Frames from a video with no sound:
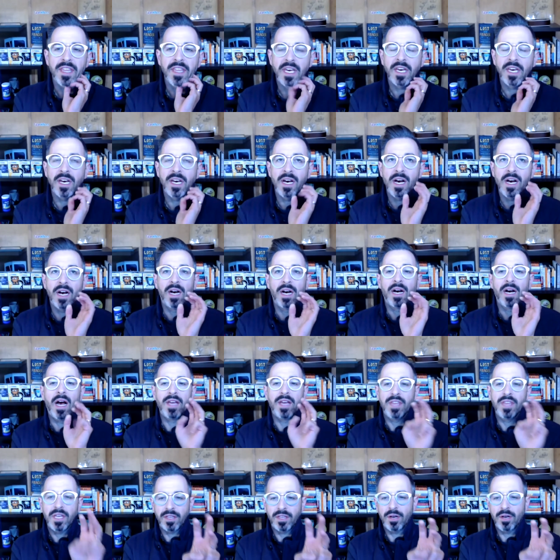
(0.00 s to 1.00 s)
uh, I
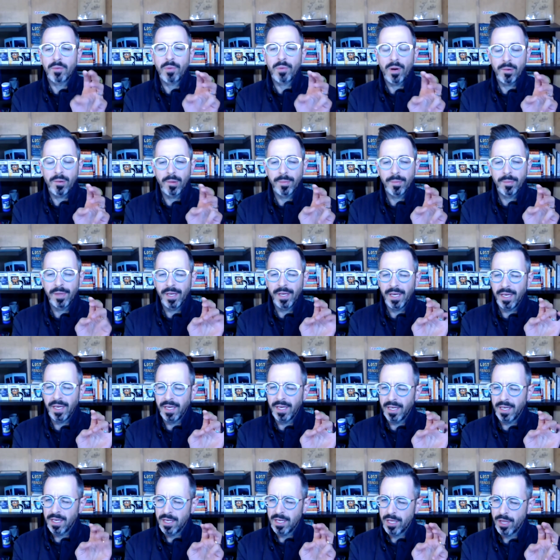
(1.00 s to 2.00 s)
think there are
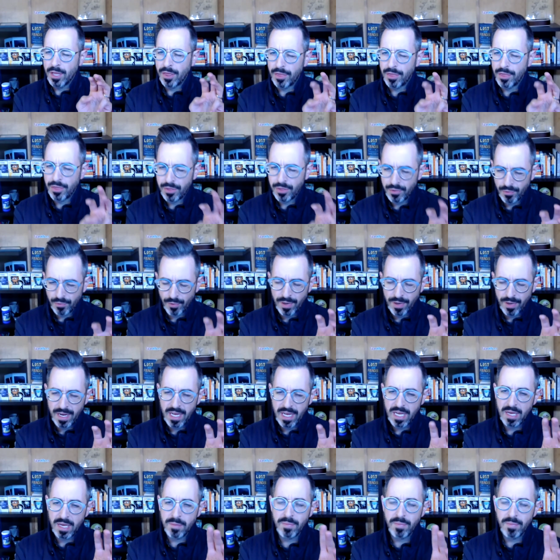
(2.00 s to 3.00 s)
probably
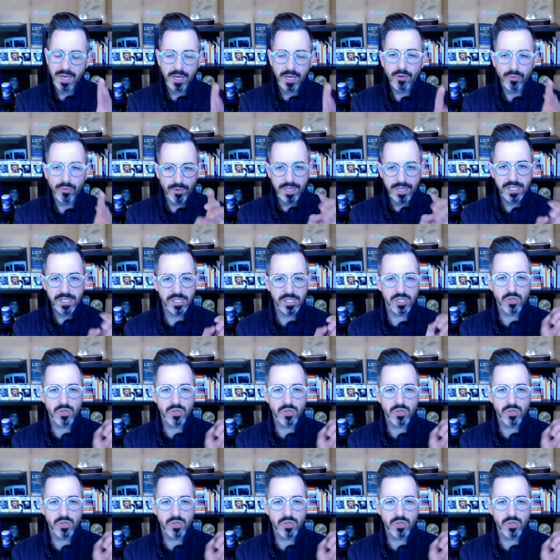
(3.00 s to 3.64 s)
three big reasons.